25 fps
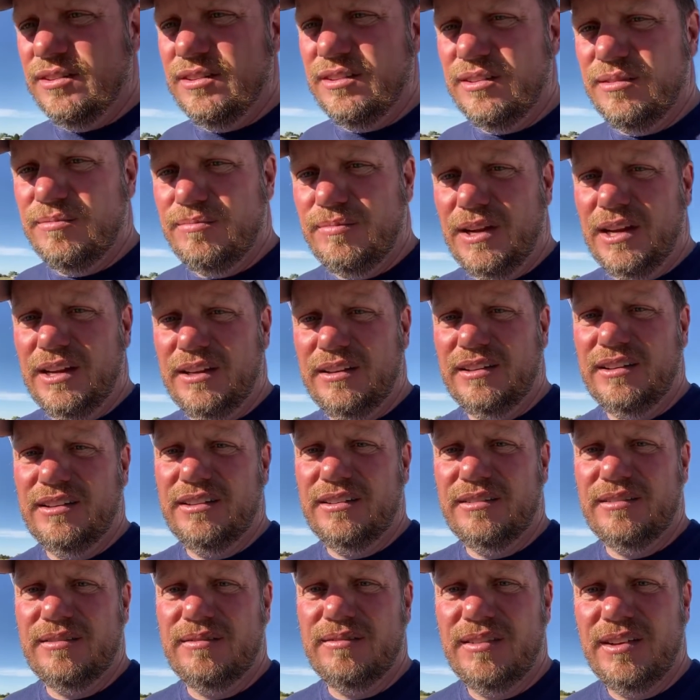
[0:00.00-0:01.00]
My...
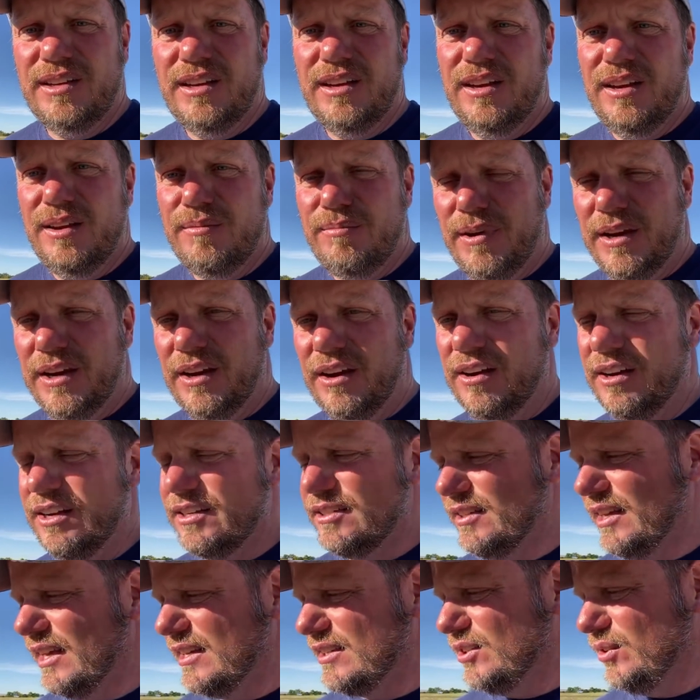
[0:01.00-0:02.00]
My
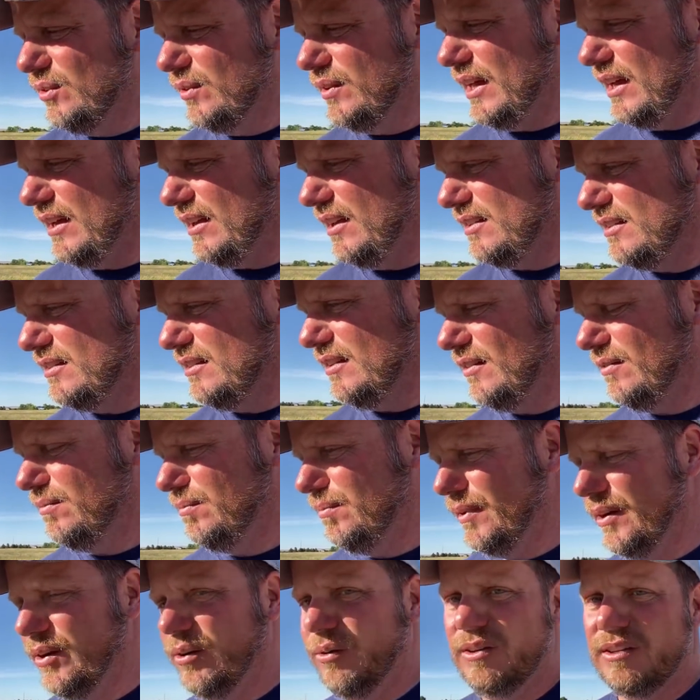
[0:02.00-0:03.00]
youngest likes doing that kind of stuff.
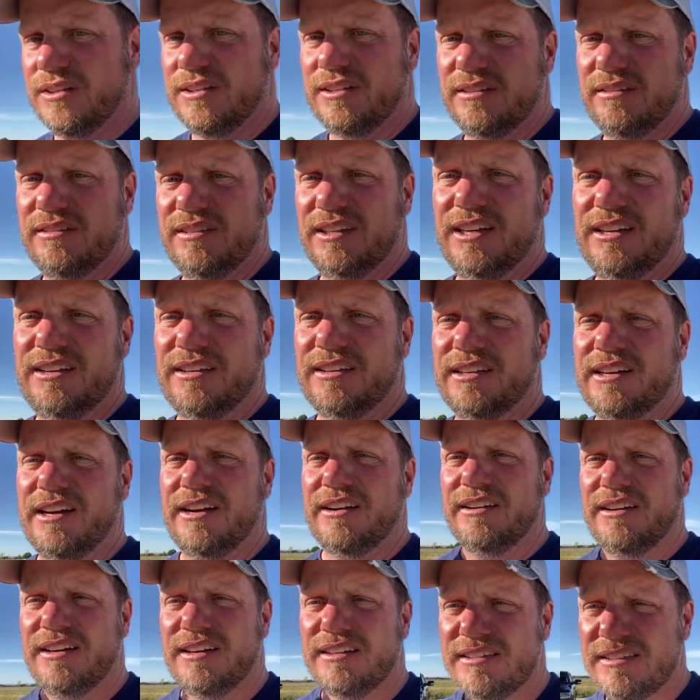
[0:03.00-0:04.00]
My oldest, he could care
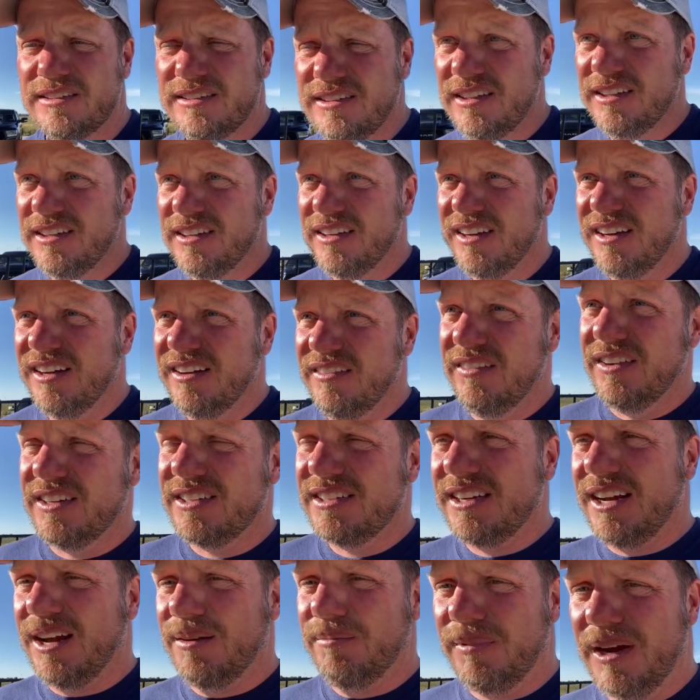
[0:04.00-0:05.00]
less. It's
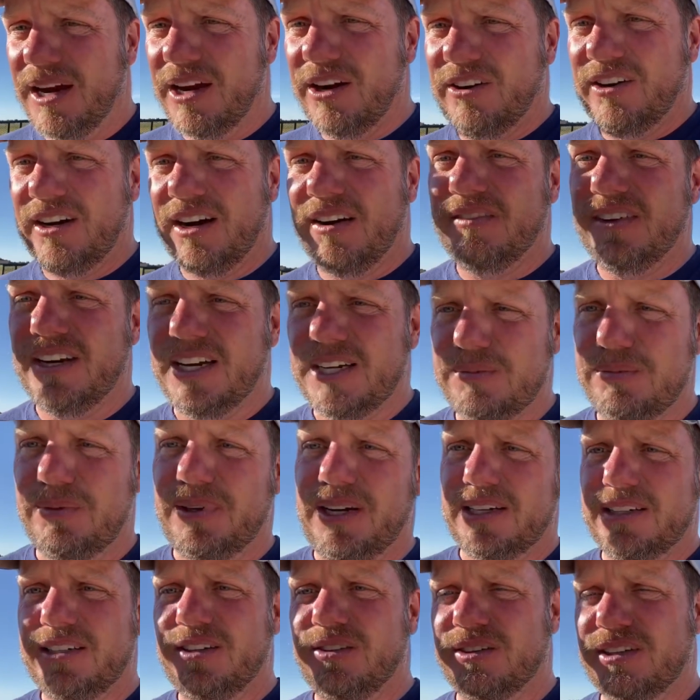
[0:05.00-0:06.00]
not Minecraft and
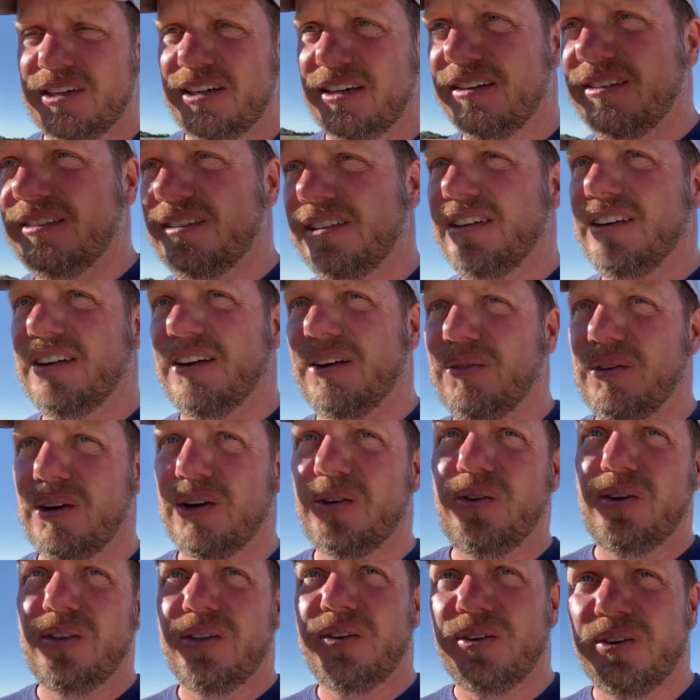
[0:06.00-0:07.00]
Xbox. He don't care. Okay, we're
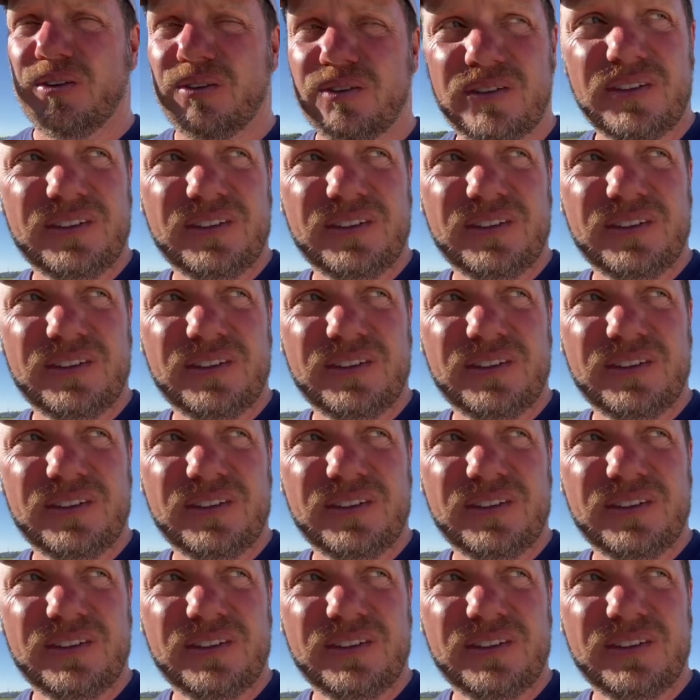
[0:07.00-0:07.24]
going through.